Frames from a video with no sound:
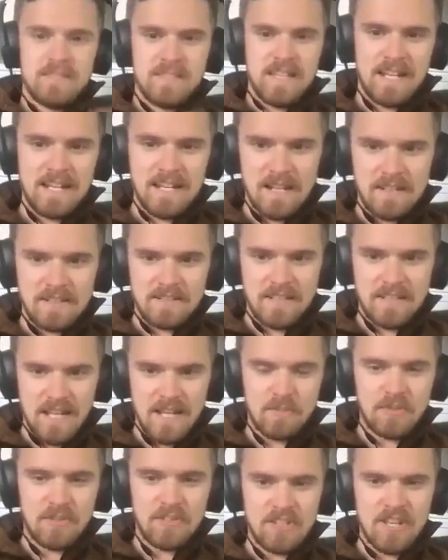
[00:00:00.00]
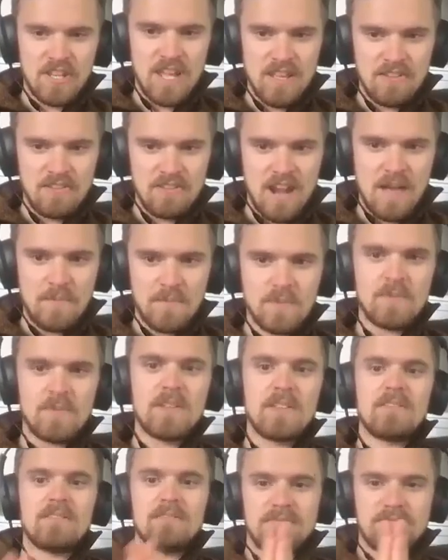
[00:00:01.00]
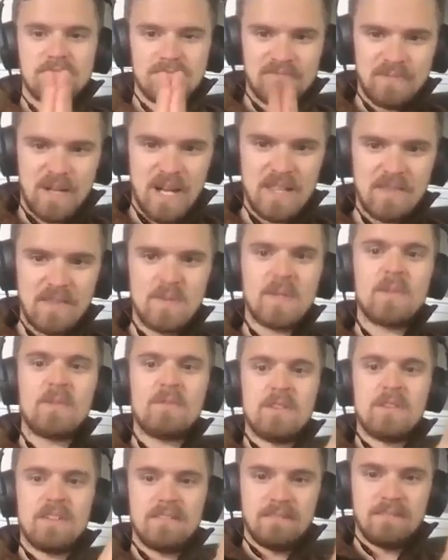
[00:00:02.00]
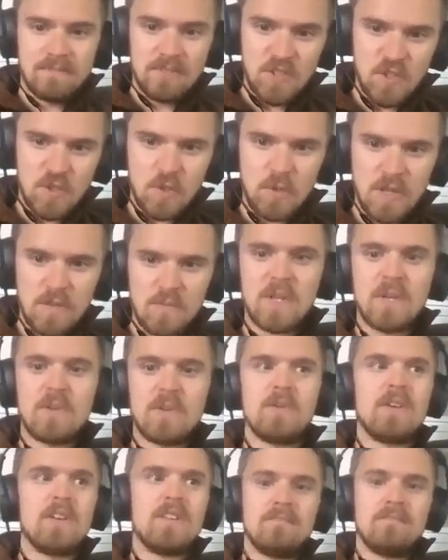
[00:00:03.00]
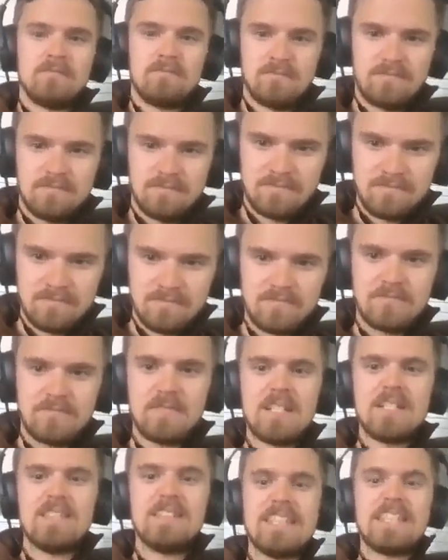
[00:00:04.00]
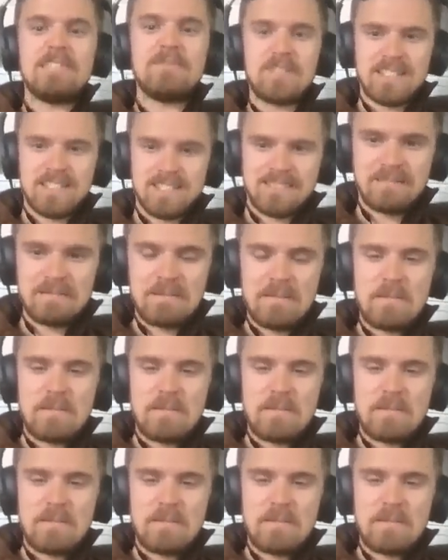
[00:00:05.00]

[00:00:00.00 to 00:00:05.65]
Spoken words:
Take a percent you're happy with. Buy the Bitcoin, store the Bitcoin, leave it.